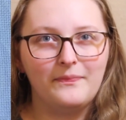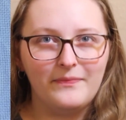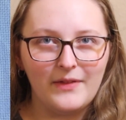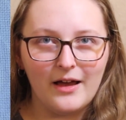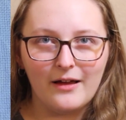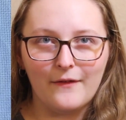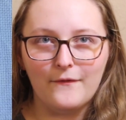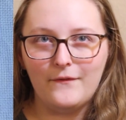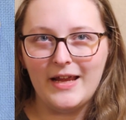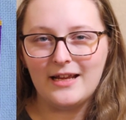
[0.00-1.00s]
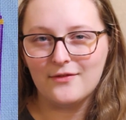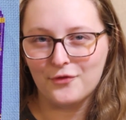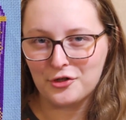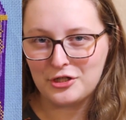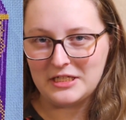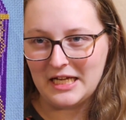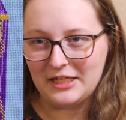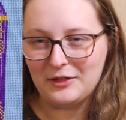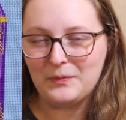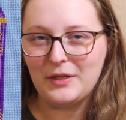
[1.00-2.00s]
not a fake fortune
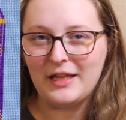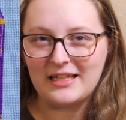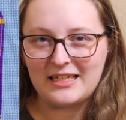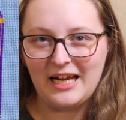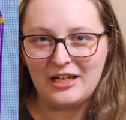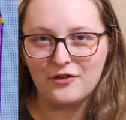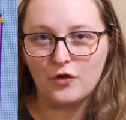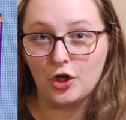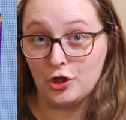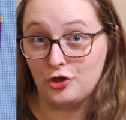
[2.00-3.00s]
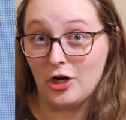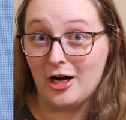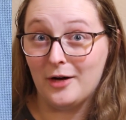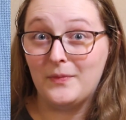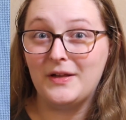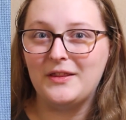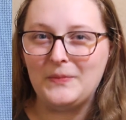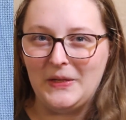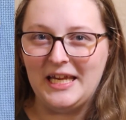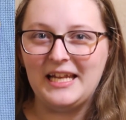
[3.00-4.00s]
teller, but that's kind of her job in
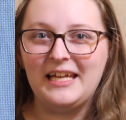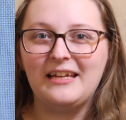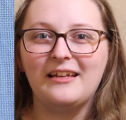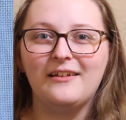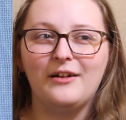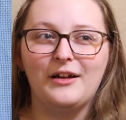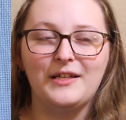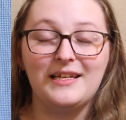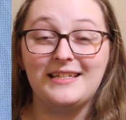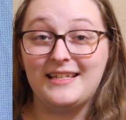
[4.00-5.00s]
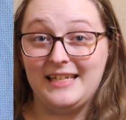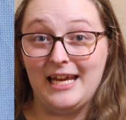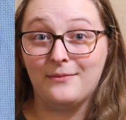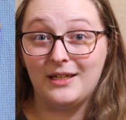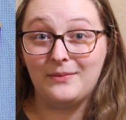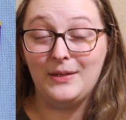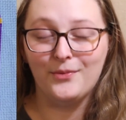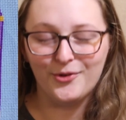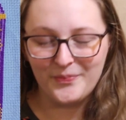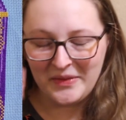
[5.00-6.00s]
the beginning, is scamming
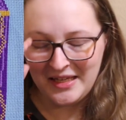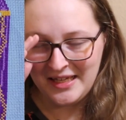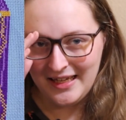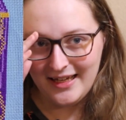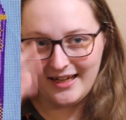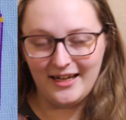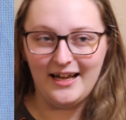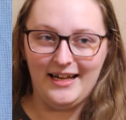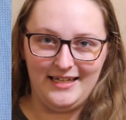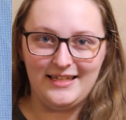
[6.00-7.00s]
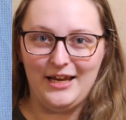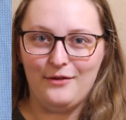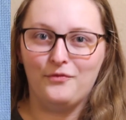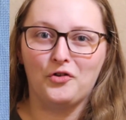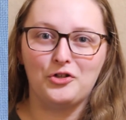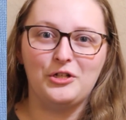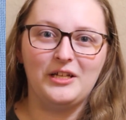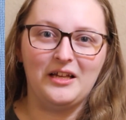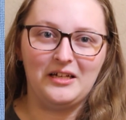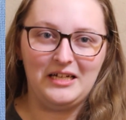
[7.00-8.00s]
people as a fortune
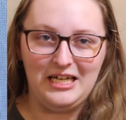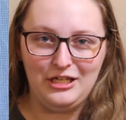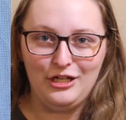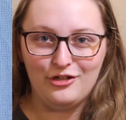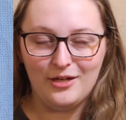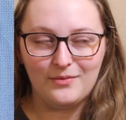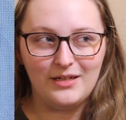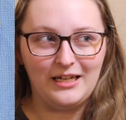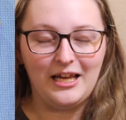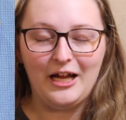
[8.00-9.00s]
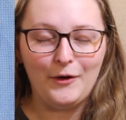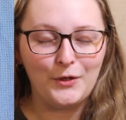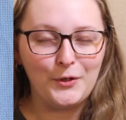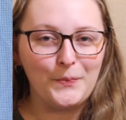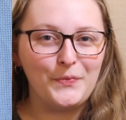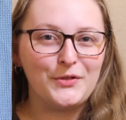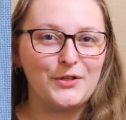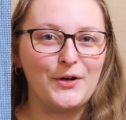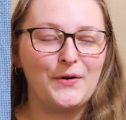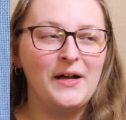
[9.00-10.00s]
teller in Egypt, in Cairo.
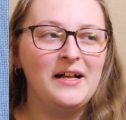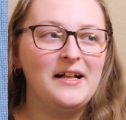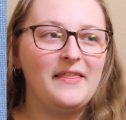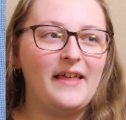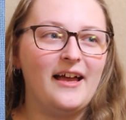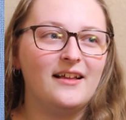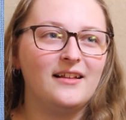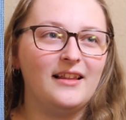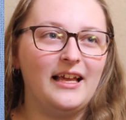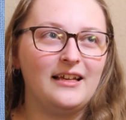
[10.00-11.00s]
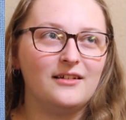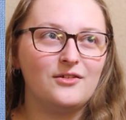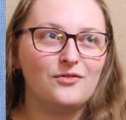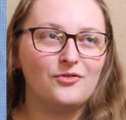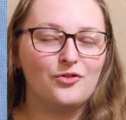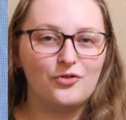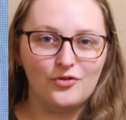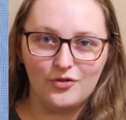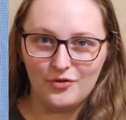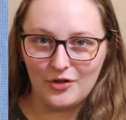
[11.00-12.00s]
So that like
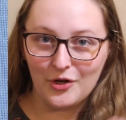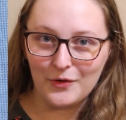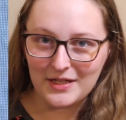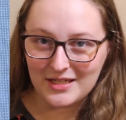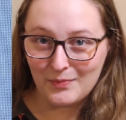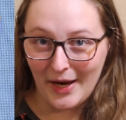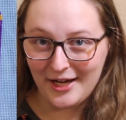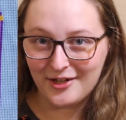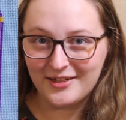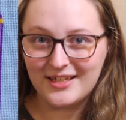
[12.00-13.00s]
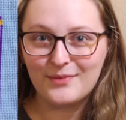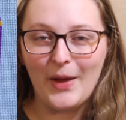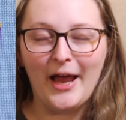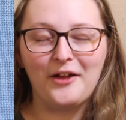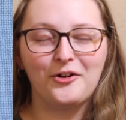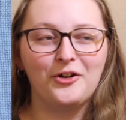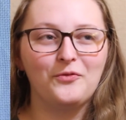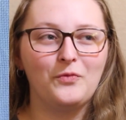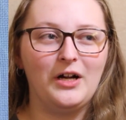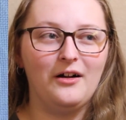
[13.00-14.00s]
pseudo inspired this
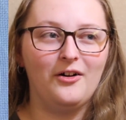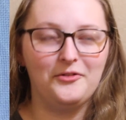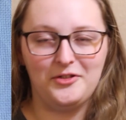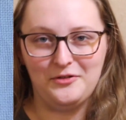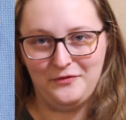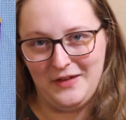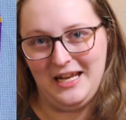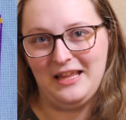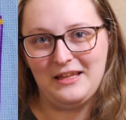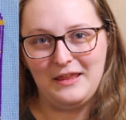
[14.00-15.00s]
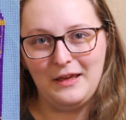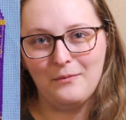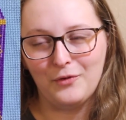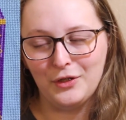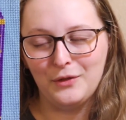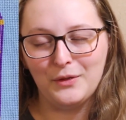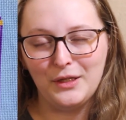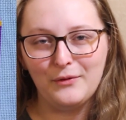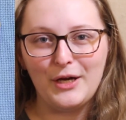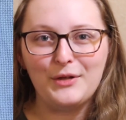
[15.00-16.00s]
pattern while also fitting the theme really,
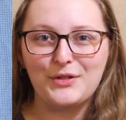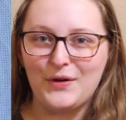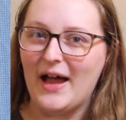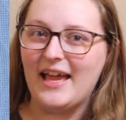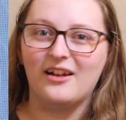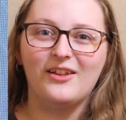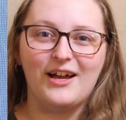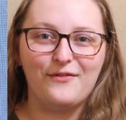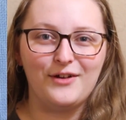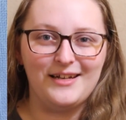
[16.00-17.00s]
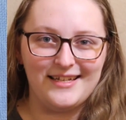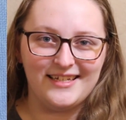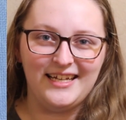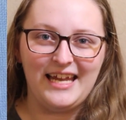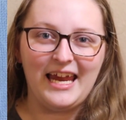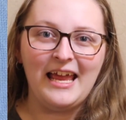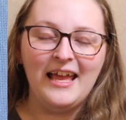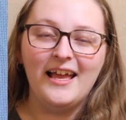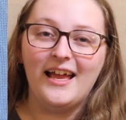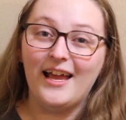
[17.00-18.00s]
really well. So I had a lot of fun designing
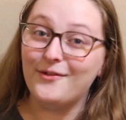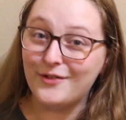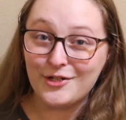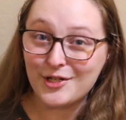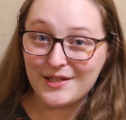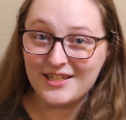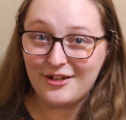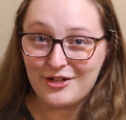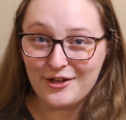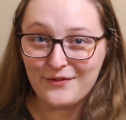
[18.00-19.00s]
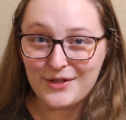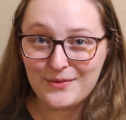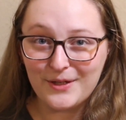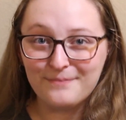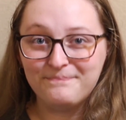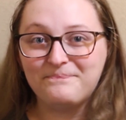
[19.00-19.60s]
and finishing the stitching of this one.